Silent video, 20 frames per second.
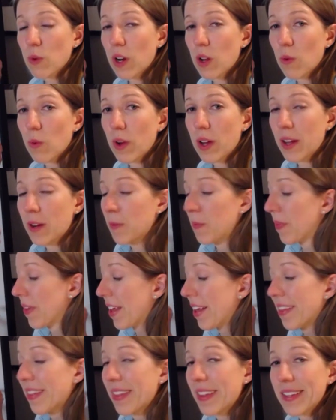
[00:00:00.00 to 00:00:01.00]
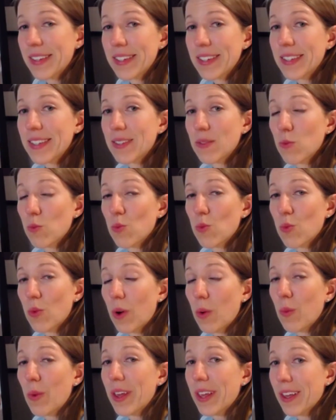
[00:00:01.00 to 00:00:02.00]
one-on-one, this is
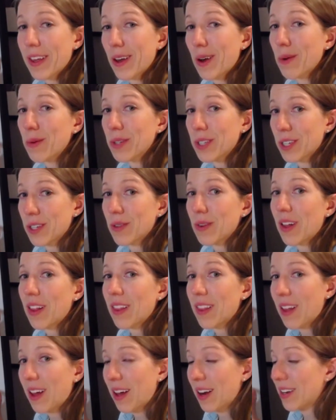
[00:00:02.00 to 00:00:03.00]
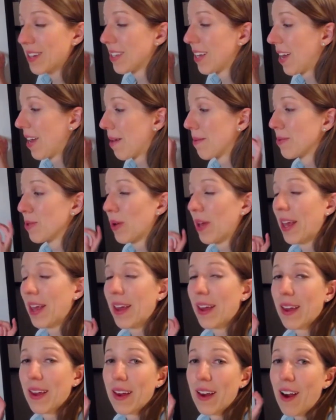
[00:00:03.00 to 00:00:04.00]
what we go to a lot of times.
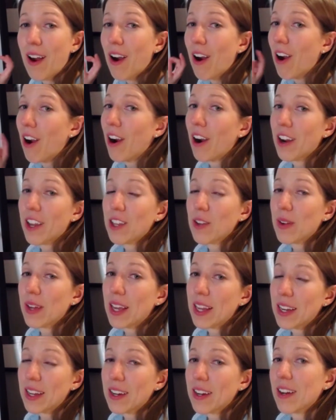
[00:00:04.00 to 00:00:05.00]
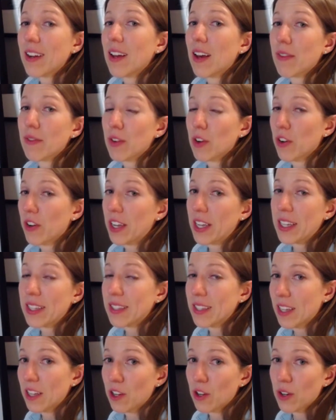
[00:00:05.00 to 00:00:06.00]
Okay, are you getting enough
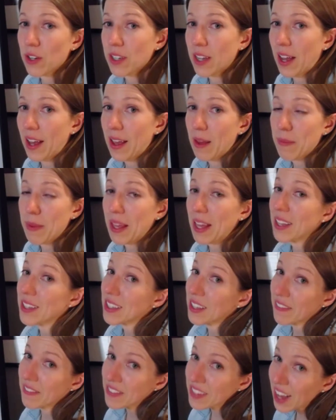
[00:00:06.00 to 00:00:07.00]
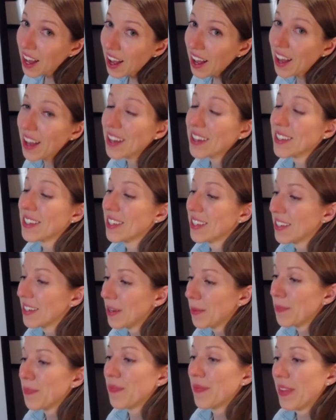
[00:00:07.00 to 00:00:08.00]
greens in your diet? Because if not,
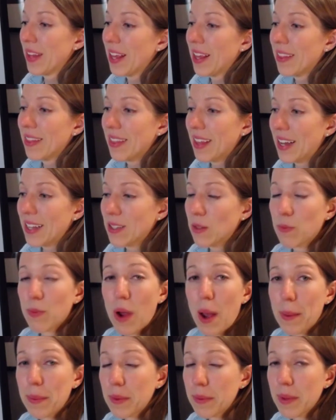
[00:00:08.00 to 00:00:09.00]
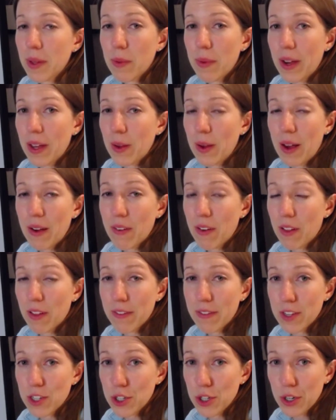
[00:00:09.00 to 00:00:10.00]
that's probably why you have all
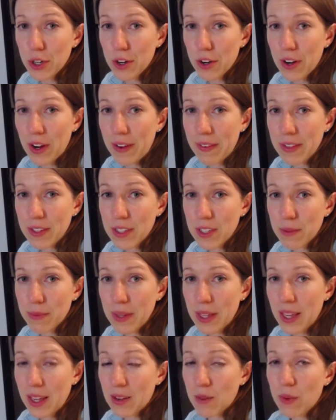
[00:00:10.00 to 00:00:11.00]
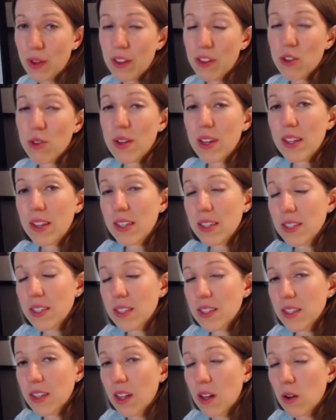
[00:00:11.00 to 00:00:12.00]
of these sugar cravings to begin with. You need this
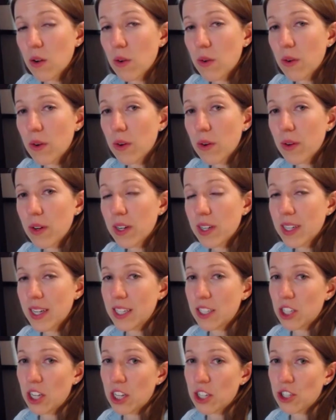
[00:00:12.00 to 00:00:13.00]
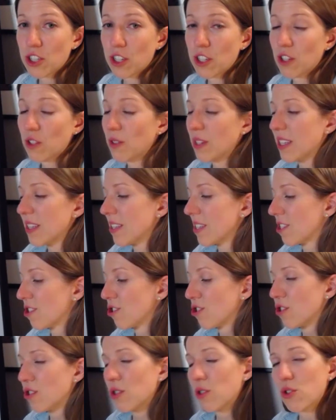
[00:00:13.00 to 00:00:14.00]
slower digestion. You need this
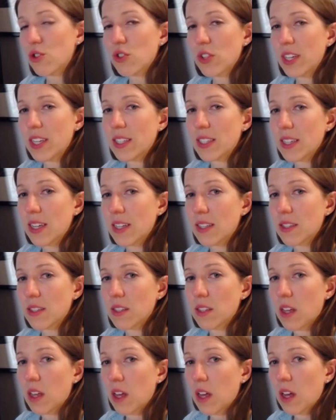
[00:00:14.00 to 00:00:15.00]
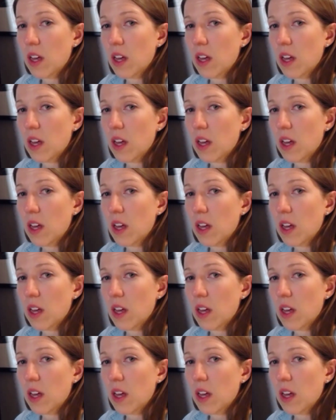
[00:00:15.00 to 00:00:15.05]
nutrient-dense